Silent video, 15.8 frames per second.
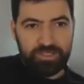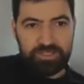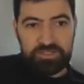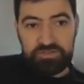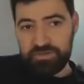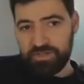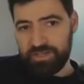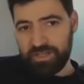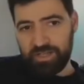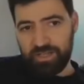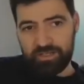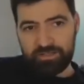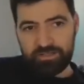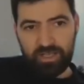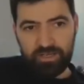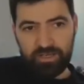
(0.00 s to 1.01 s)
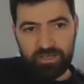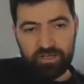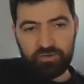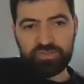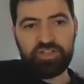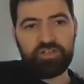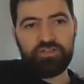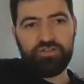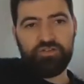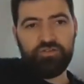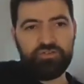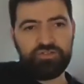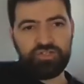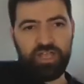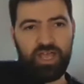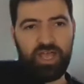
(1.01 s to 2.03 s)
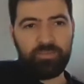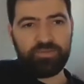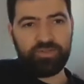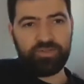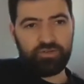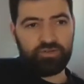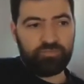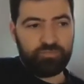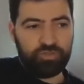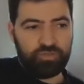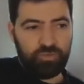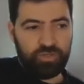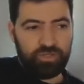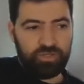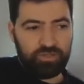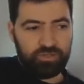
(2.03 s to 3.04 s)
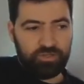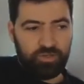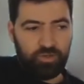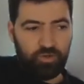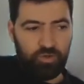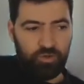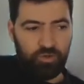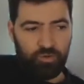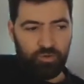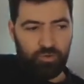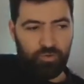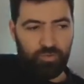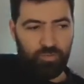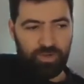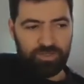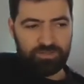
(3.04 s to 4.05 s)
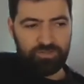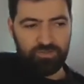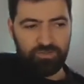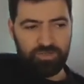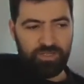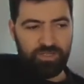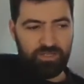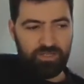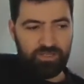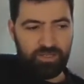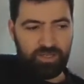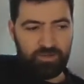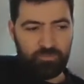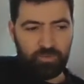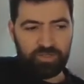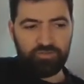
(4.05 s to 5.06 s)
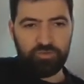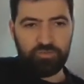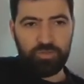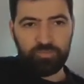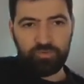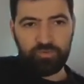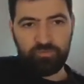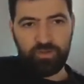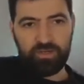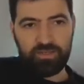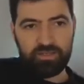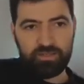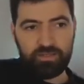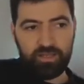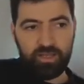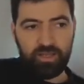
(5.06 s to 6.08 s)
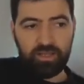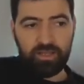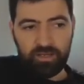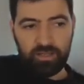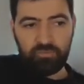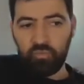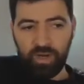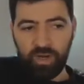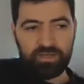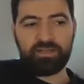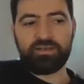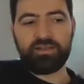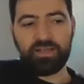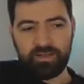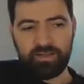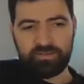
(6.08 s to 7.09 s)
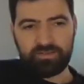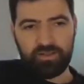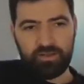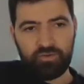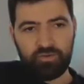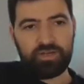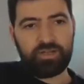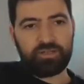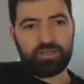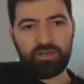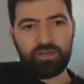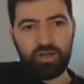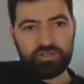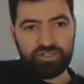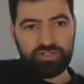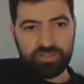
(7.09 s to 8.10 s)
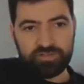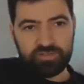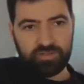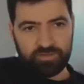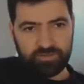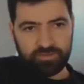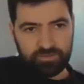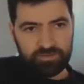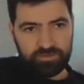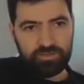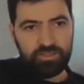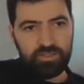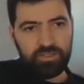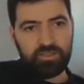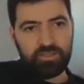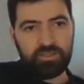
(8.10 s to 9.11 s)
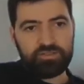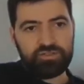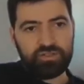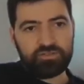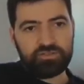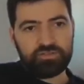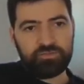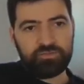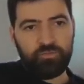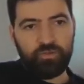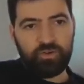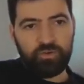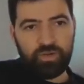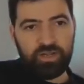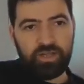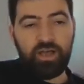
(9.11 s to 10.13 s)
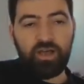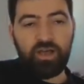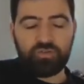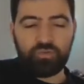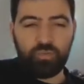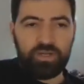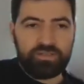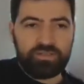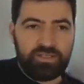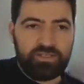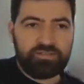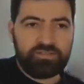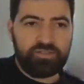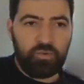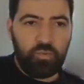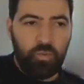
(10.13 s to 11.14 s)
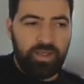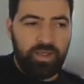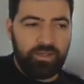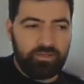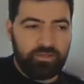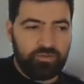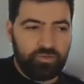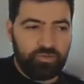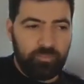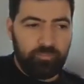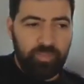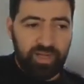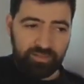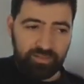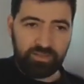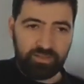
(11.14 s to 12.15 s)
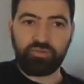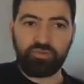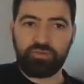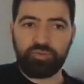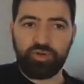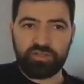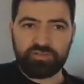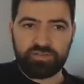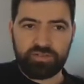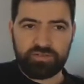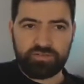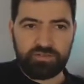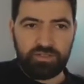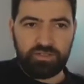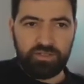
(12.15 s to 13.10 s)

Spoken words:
Sure. And there is a huge gap there between what you need and what could be provided. And while the data is there and the technology exists, it's just figuring out what is the way to embed it into the process.